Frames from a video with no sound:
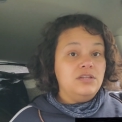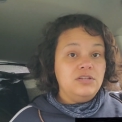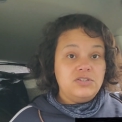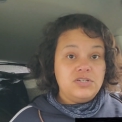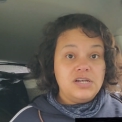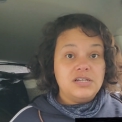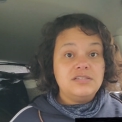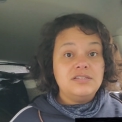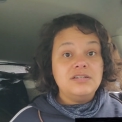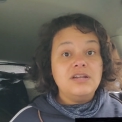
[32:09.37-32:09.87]

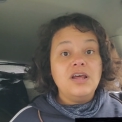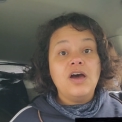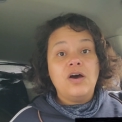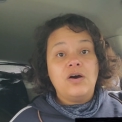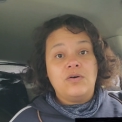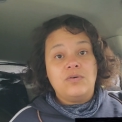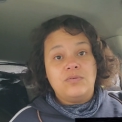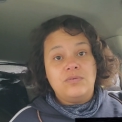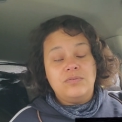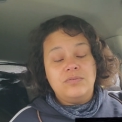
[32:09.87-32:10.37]
Just
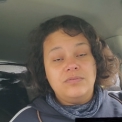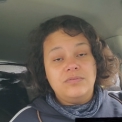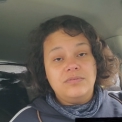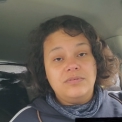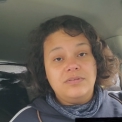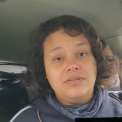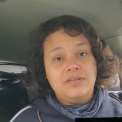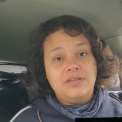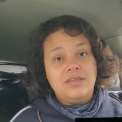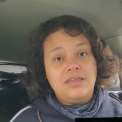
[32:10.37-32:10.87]
know
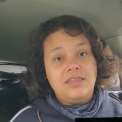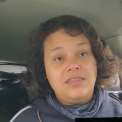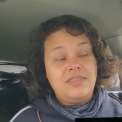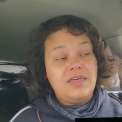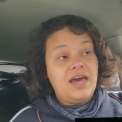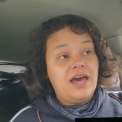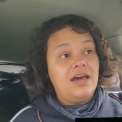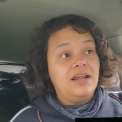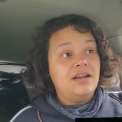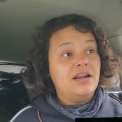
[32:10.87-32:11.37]

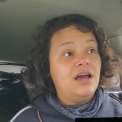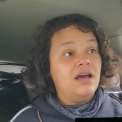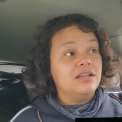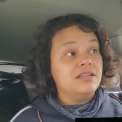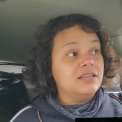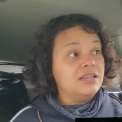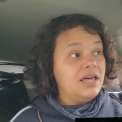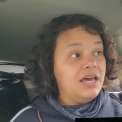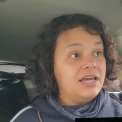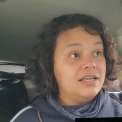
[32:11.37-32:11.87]
that
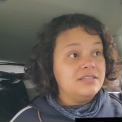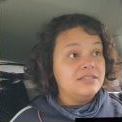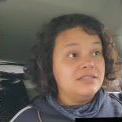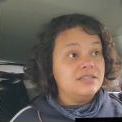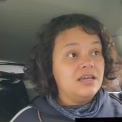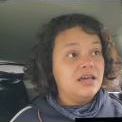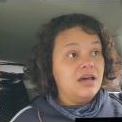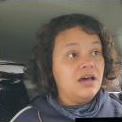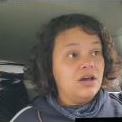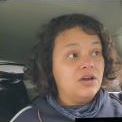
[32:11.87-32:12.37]

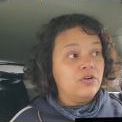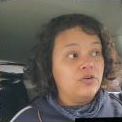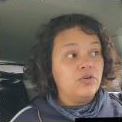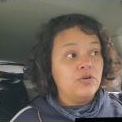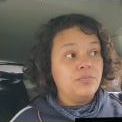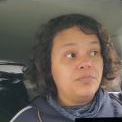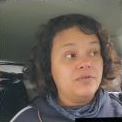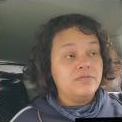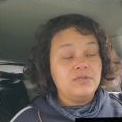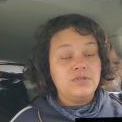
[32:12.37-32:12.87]
unless a
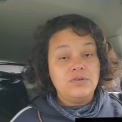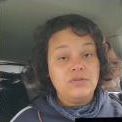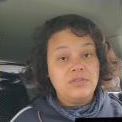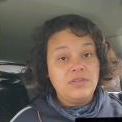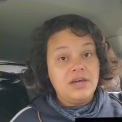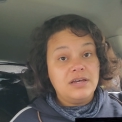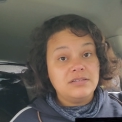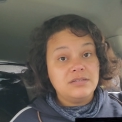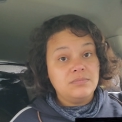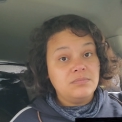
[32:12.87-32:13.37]
group of
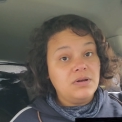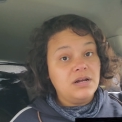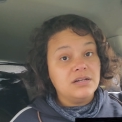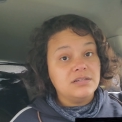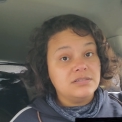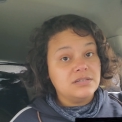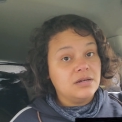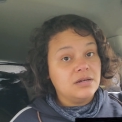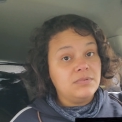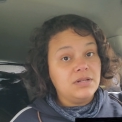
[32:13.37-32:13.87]
2,000
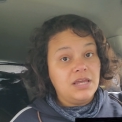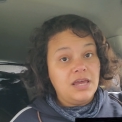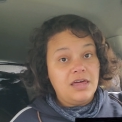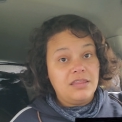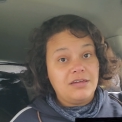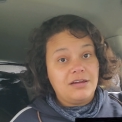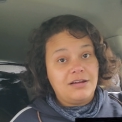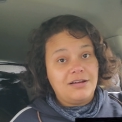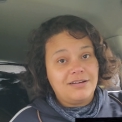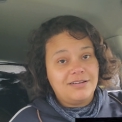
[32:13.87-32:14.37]
monks come
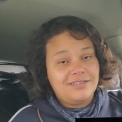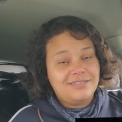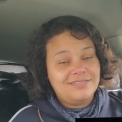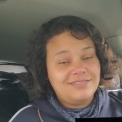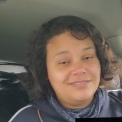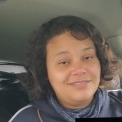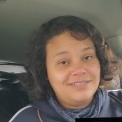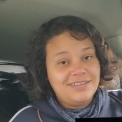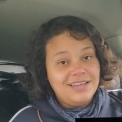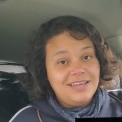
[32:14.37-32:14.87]
together
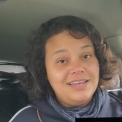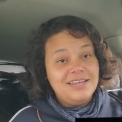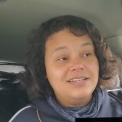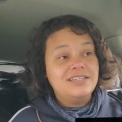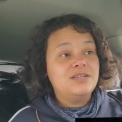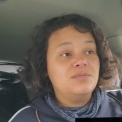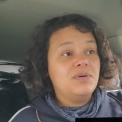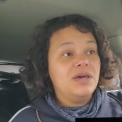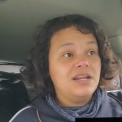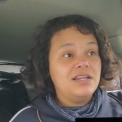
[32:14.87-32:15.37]

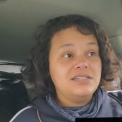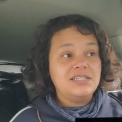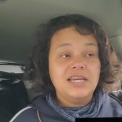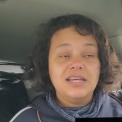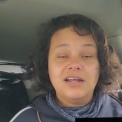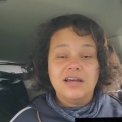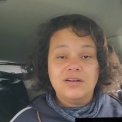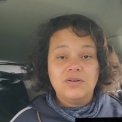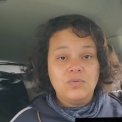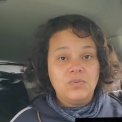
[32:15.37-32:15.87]
to
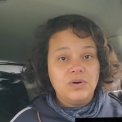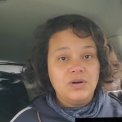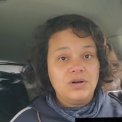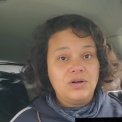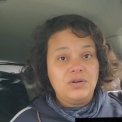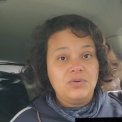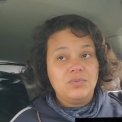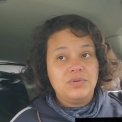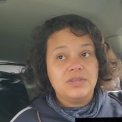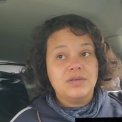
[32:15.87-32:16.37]
meditate on a
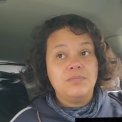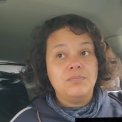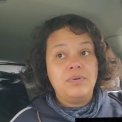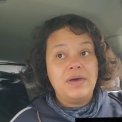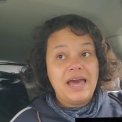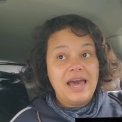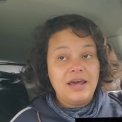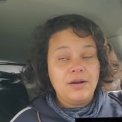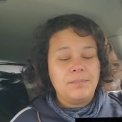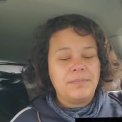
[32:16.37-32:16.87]
world with
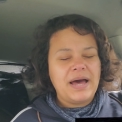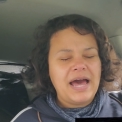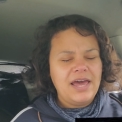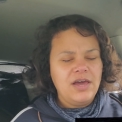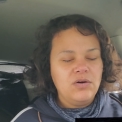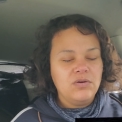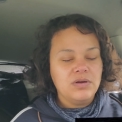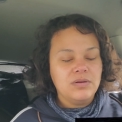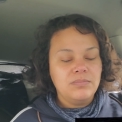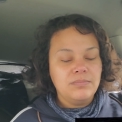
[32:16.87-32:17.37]

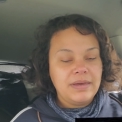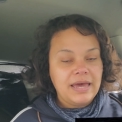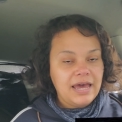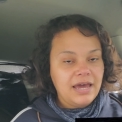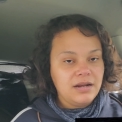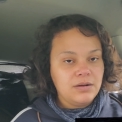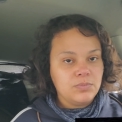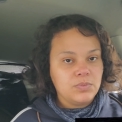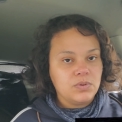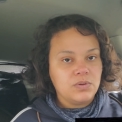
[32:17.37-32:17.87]

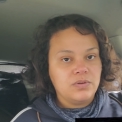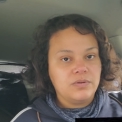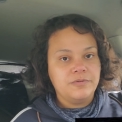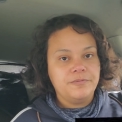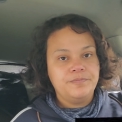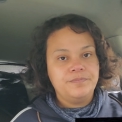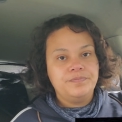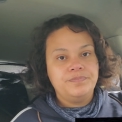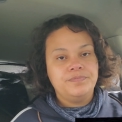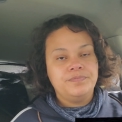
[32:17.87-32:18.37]
biocompatible,
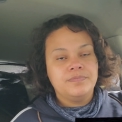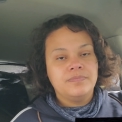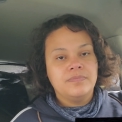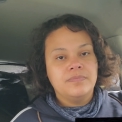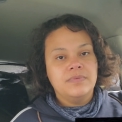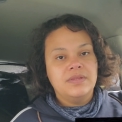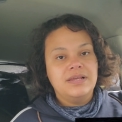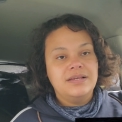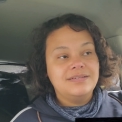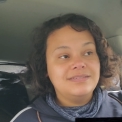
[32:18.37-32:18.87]

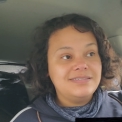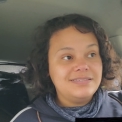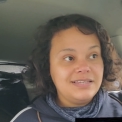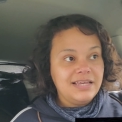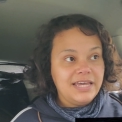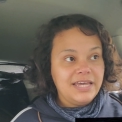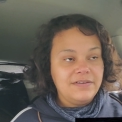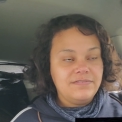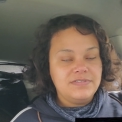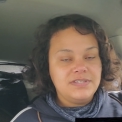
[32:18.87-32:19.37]

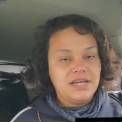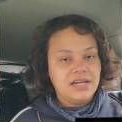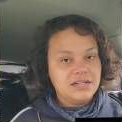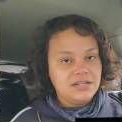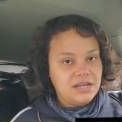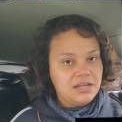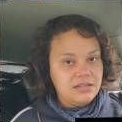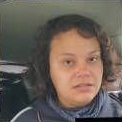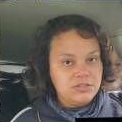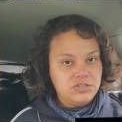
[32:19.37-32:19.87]
safe
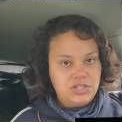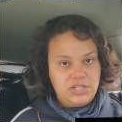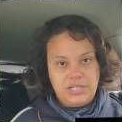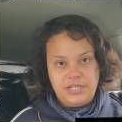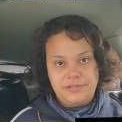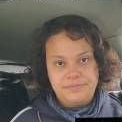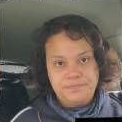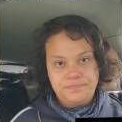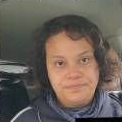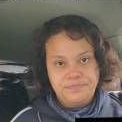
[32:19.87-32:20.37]

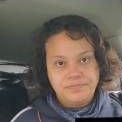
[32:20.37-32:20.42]
technology,